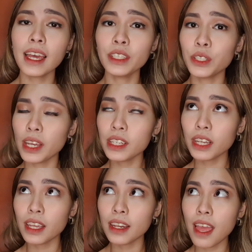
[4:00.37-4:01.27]

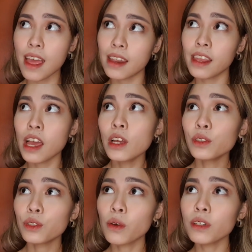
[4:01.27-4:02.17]
hydration, and
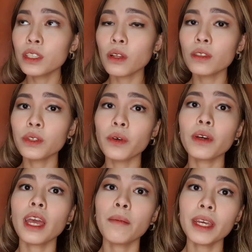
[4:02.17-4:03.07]
toners
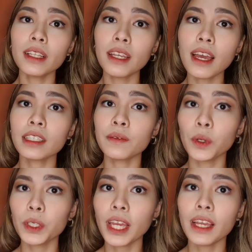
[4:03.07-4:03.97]
also chemically
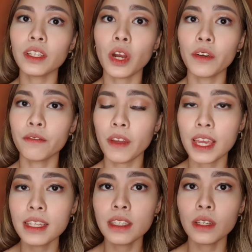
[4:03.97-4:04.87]
exfoliate our
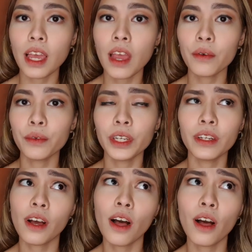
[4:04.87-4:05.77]
face to get
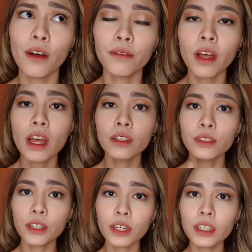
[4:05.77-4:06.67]
rid of
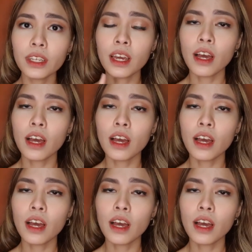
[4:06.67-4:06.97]
dirt,